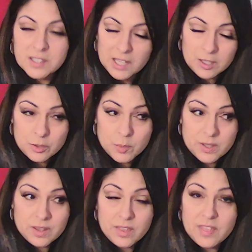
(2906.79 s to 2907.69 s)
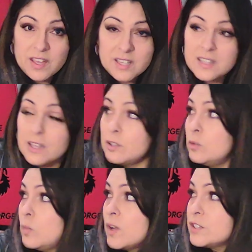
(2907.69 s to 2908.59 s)
like doing the things that you
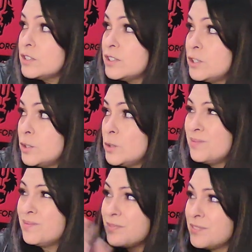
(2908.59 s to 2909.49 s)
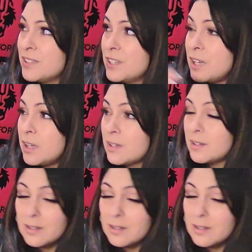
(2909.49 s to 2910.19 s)
want to do. Good night.